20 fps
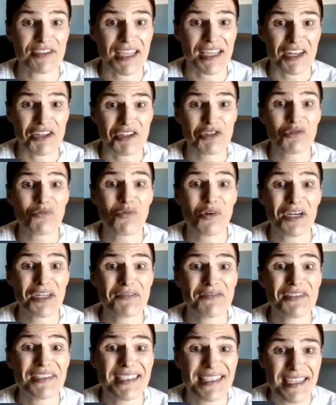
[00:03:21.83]
and you're one
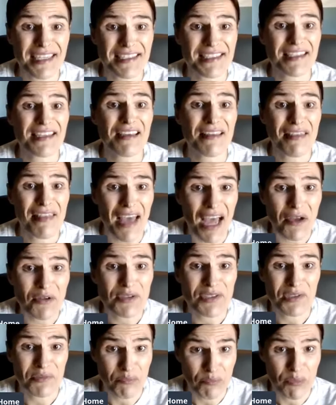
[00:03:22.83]
of
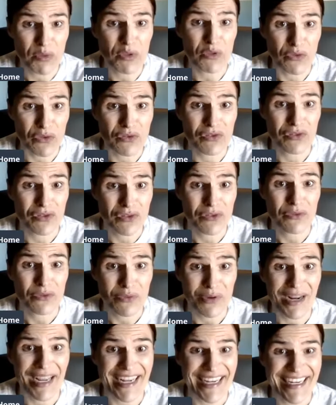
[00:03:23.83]
60,000 booths,
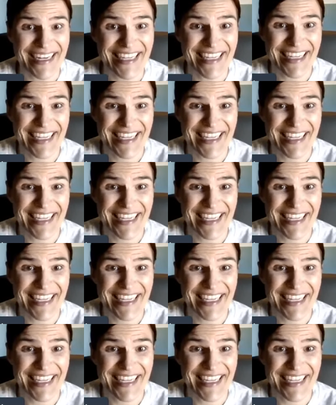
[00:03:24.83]
right?